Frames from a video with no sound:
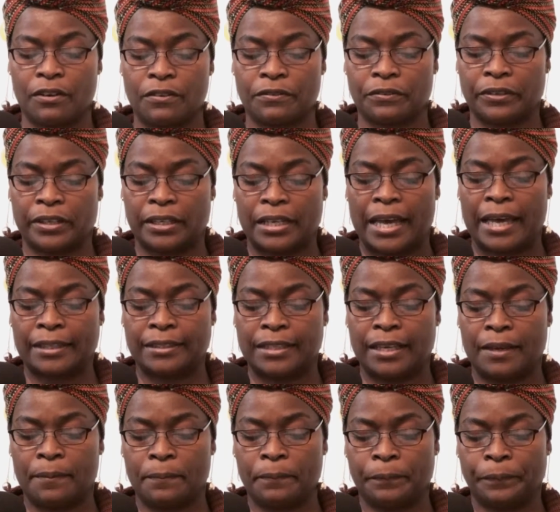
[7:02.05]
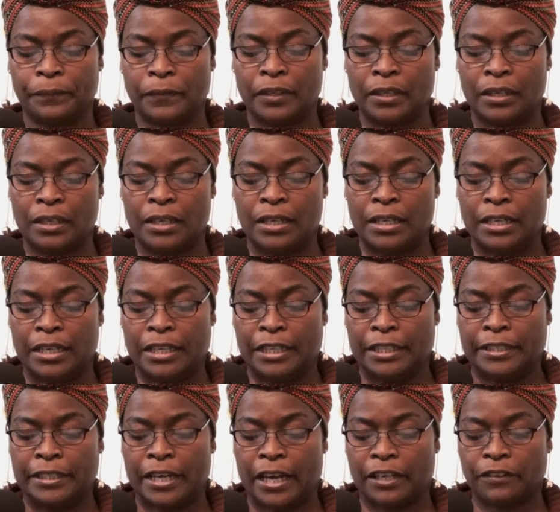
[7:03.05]
at him. Night
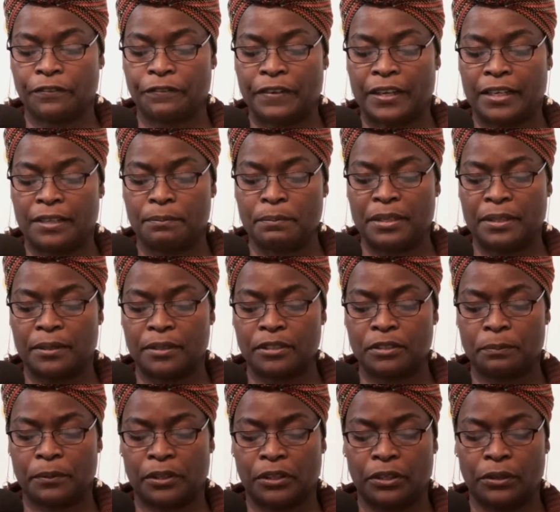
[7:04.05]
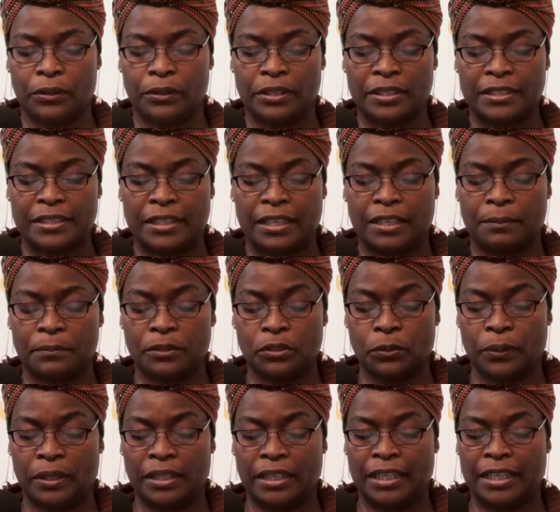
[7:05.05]
fell amid this peculiar scene between
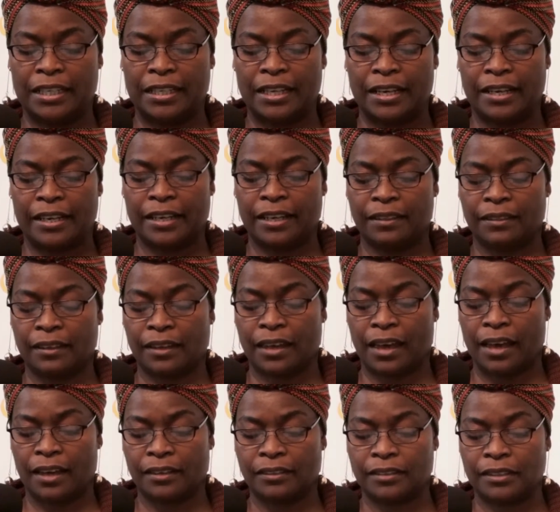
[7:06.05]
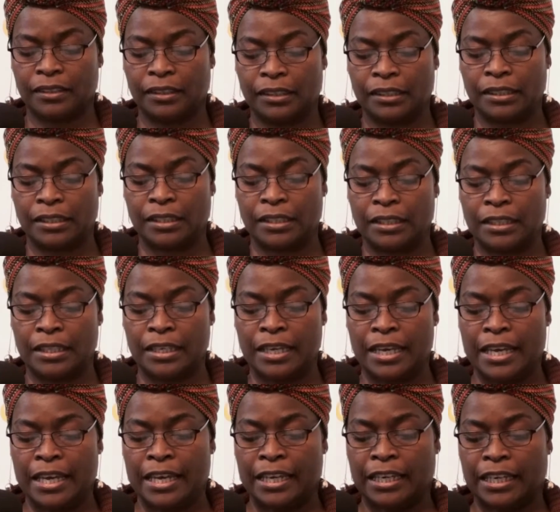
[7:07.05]
Eli and the cat.
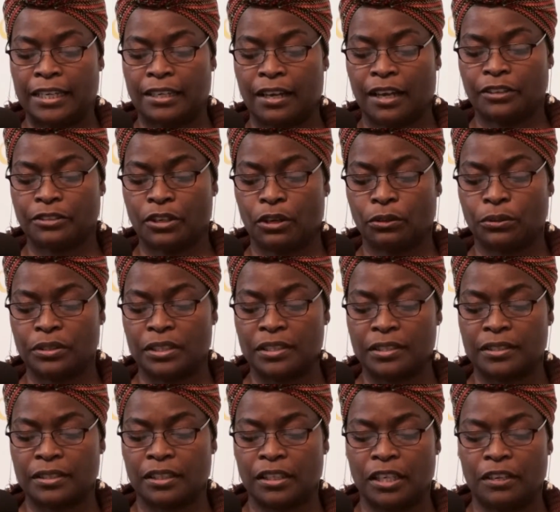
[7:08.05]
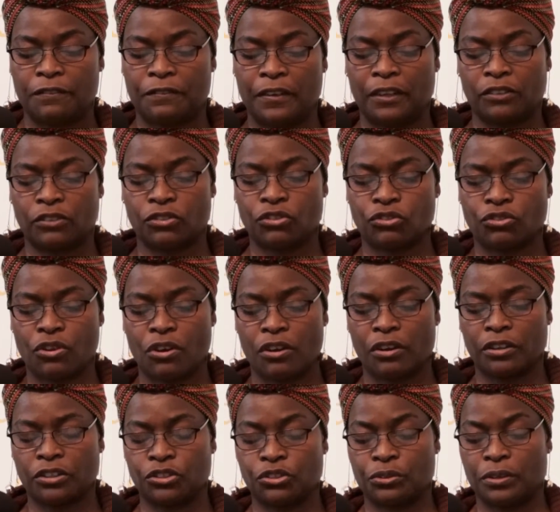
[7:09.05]
Eli noticed that he felt stronger
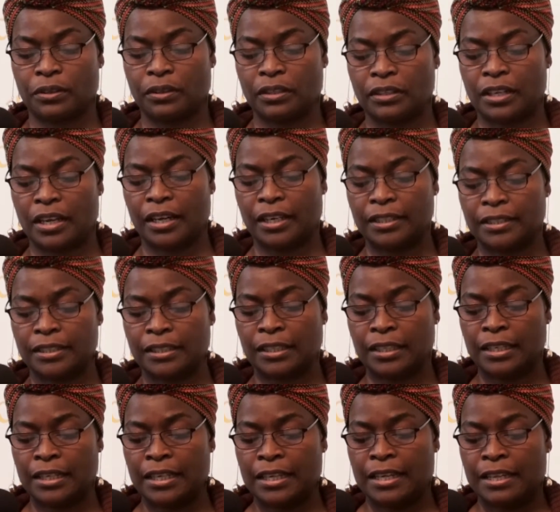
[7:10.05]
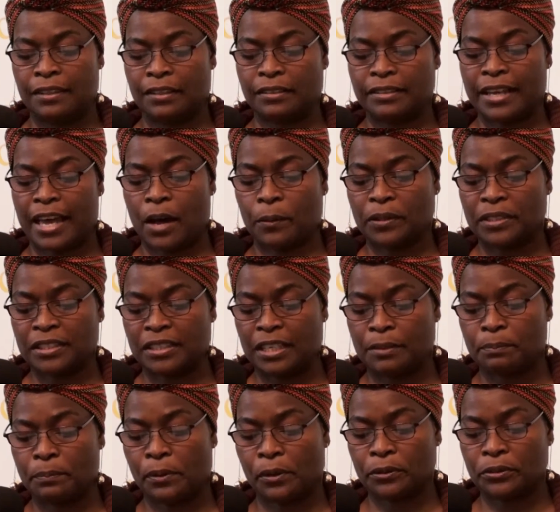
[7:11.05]
during the night, that now it seemed
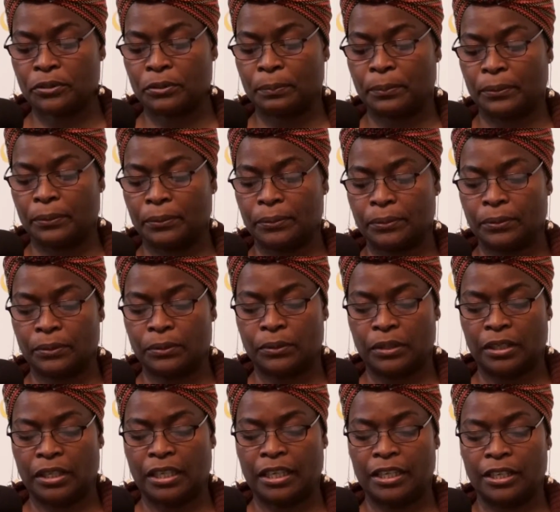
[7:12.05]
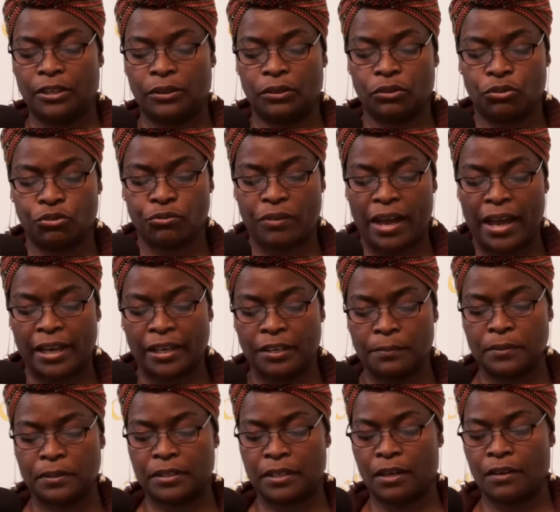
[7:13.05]
possible that he could drag
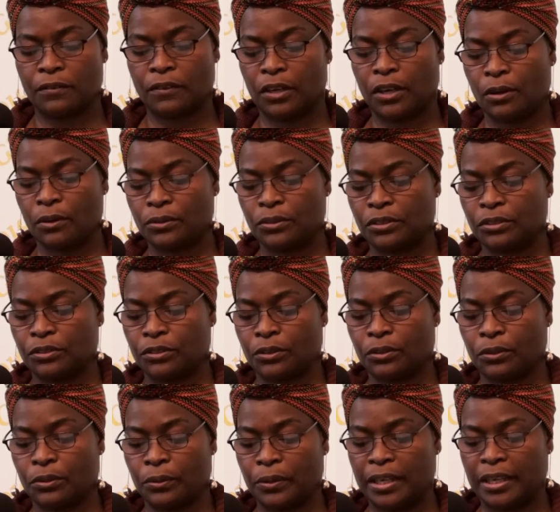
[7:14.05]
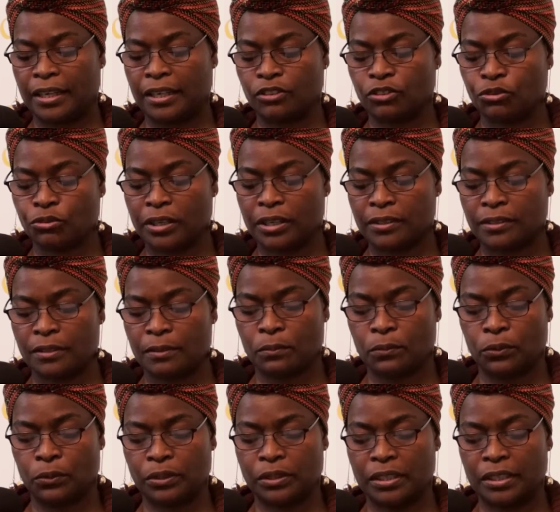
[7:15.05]
himself closer to the creek and drink some
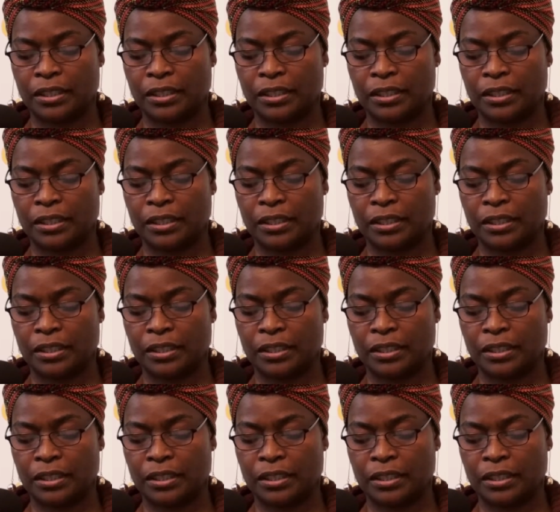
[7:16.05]
water.